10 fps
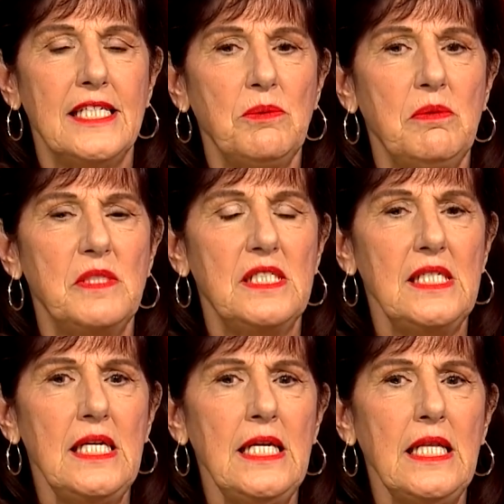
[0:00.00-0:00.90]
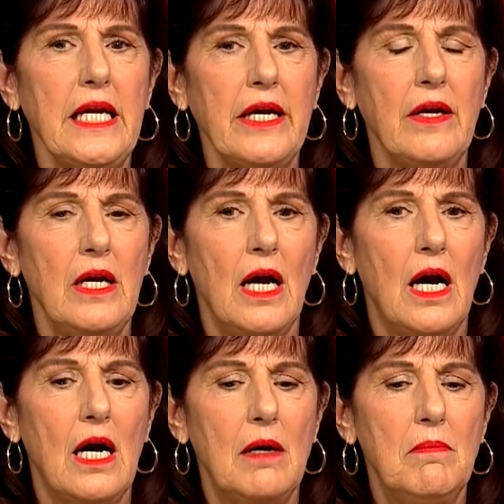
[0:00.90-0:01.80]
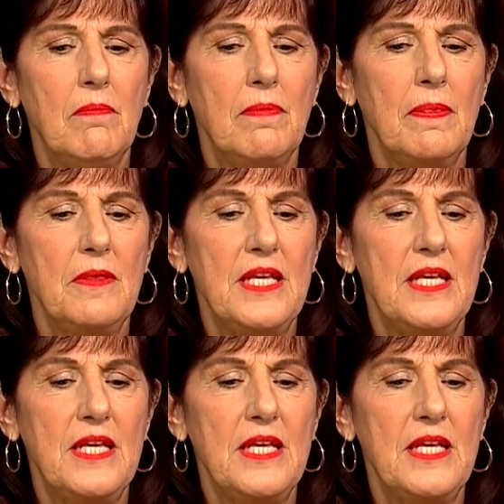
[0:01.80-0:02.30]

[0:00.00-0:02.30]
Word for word: And as we were sitting there, um,